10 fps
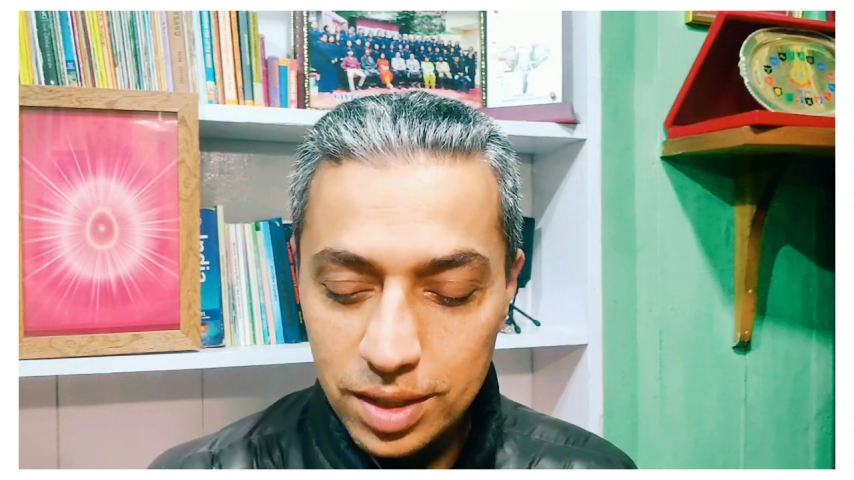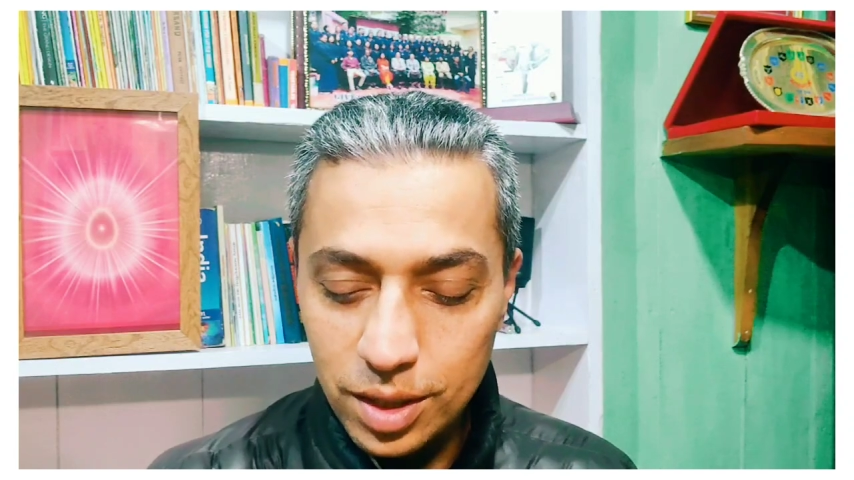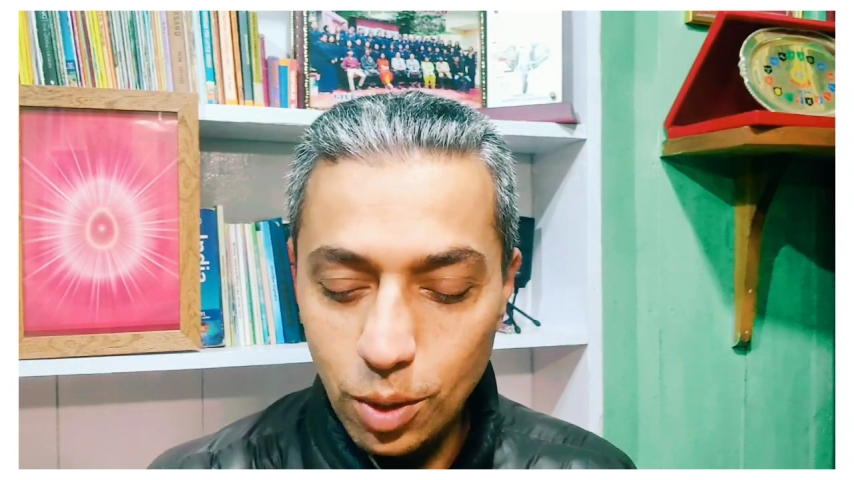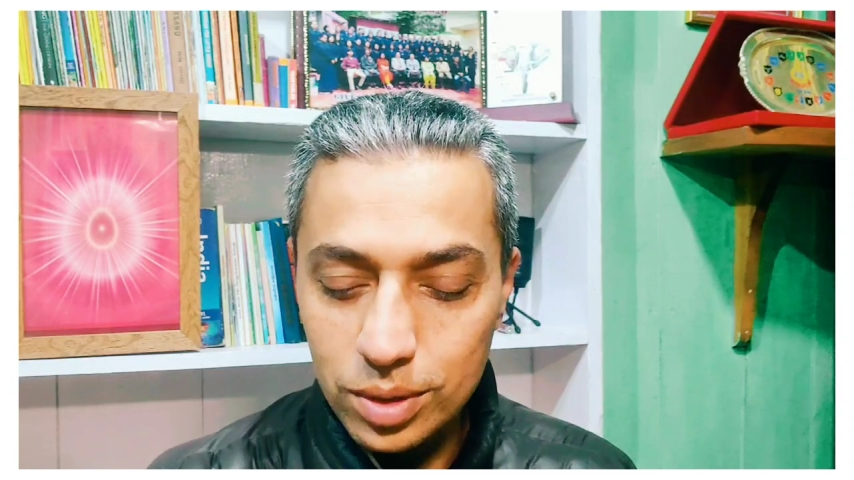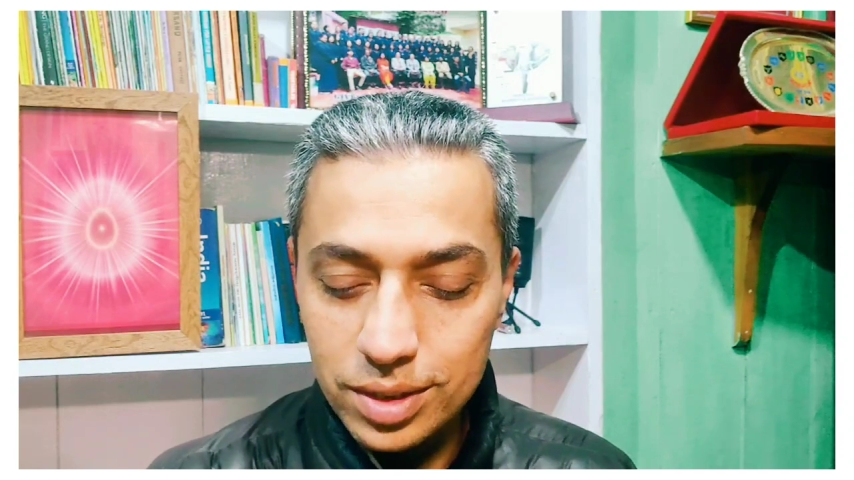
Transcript: Then God